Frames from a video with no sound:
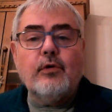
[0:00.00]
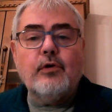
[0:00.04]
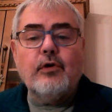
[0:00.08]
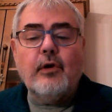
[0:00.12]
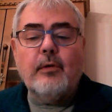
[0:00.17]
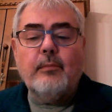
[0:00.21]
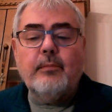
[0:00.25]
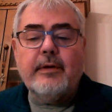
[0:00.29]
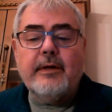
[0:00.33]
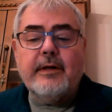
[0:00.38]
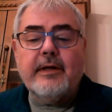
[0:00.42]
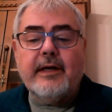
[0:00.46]

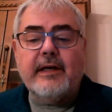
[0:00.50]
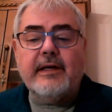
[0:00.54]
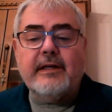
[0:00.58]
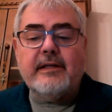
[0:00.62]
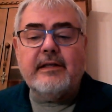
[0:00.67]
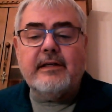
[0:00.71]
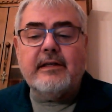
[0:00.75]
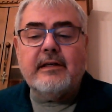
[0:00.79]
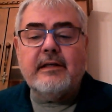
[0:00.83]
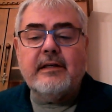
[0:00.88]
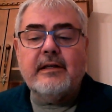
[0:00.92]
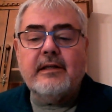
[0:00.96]

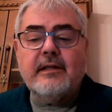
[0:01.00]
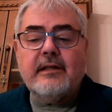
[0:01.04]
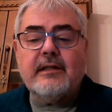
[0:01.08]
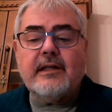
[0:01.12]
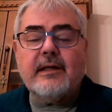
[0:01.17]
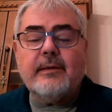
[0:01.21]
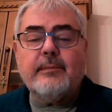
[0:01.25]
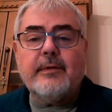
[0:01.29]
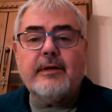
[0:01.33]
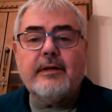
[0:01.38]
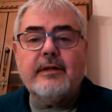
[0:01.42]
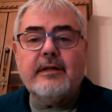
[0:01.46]
complicated
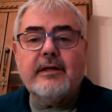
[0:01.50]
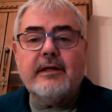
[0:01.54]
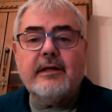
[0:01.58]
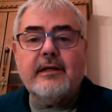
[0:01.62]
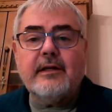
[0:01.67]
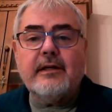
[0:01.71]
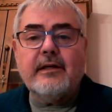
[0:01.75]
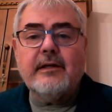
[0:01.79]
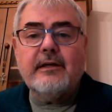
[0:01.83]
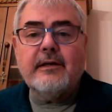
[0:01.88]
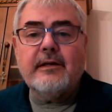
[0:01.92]
than we think.